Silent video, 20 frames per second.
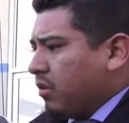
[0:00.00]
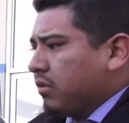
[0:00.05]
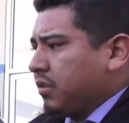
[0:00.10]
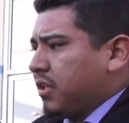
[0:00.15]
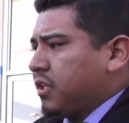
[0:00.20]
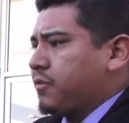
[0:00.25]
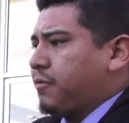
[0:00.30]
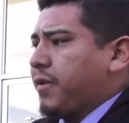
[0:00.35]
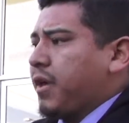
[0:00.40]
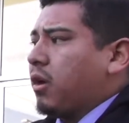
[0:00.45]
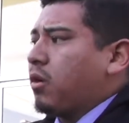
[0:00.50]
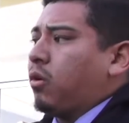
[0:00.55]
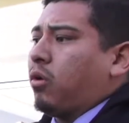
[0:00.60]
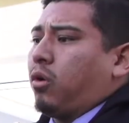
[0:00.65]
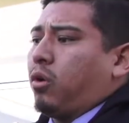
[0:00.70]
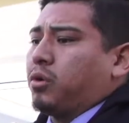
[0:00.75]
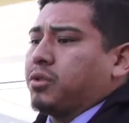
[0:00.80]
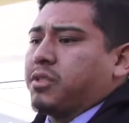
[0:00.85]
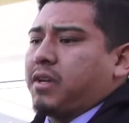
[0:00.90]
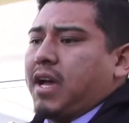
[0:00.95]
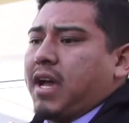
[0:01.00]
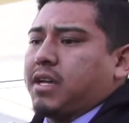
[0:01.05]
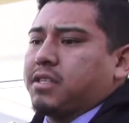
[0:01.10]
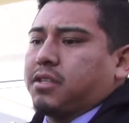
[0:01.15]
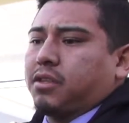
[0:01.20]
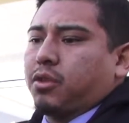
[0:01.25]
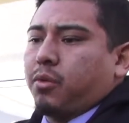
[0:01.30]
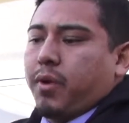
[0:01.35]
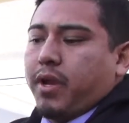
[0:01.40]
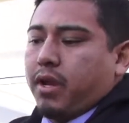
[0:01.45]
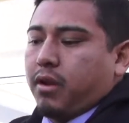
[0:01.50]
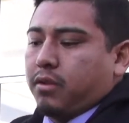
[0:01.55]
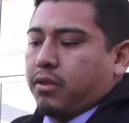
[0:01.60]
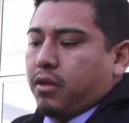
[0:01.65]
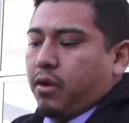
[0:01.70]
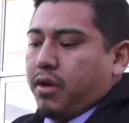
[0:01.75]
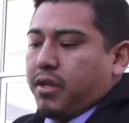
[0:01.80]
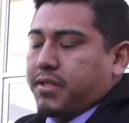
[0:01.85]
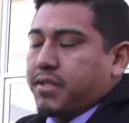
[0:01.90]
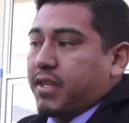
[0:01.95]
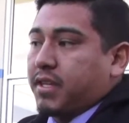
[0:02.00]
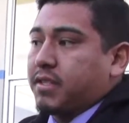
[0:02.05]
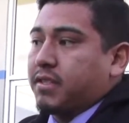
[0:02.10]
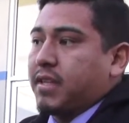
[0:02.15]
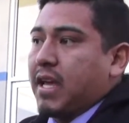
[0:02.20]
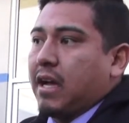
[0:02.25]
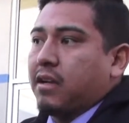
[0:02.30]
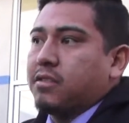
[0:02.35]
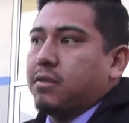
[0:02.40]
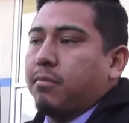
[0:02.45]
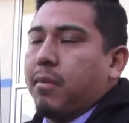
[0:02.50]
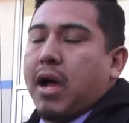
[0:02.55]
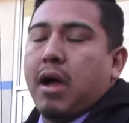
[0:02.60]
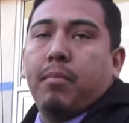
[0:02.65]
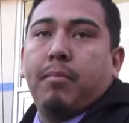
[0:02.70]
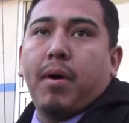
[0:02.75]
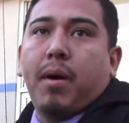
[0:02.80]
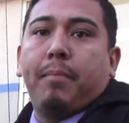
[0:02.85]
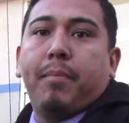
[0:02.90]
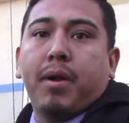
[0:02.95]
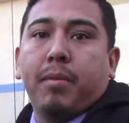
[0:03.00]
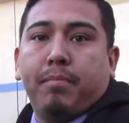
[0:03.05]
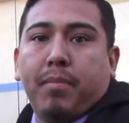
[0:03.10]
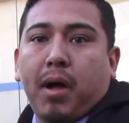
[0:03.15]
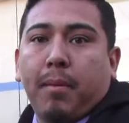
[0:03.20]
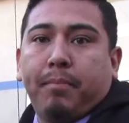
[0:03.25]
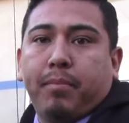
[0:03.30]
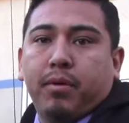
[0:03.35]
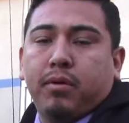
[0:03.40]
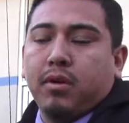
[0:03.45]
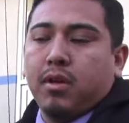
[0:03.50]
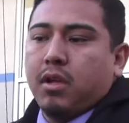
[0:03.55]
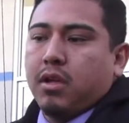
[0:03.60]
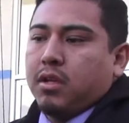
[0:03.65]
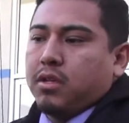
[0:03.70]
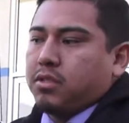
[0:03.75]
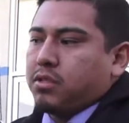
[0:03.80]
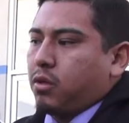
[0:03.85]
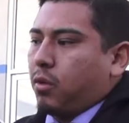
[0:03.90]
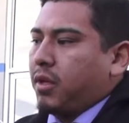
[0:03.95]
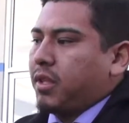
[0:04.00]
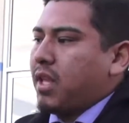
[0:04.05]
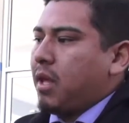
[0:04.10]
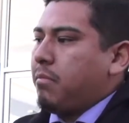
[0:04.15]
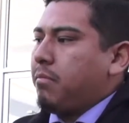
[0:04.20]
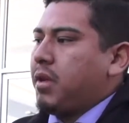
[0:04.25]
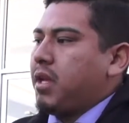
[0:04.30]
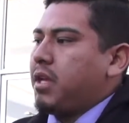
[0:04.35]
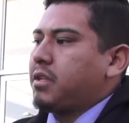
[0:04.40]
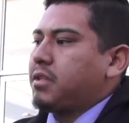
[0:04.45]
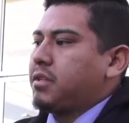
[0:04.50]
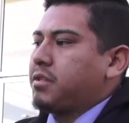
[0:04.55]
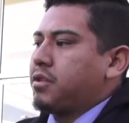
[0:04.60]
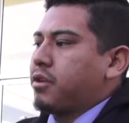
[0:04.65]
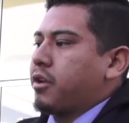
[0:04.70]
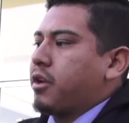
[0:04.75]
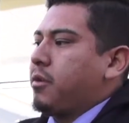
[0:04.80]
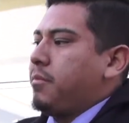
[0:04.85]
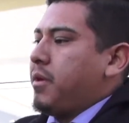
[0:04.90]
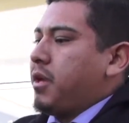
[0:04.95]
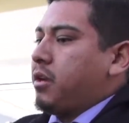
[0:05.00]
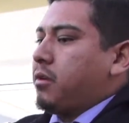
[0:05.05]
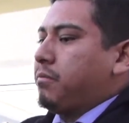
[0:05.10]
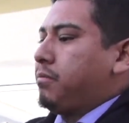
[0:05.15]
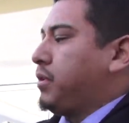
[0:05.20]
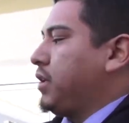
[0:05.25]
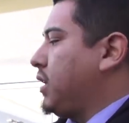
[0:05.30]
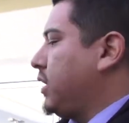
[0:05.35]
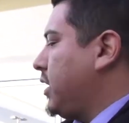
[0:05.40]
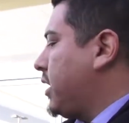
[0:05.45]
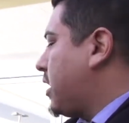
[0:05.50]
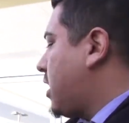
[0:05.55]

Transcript: This vehicle also has a three-year, 36,000 mile bumper to bumper. So what that means is you're gonna be completely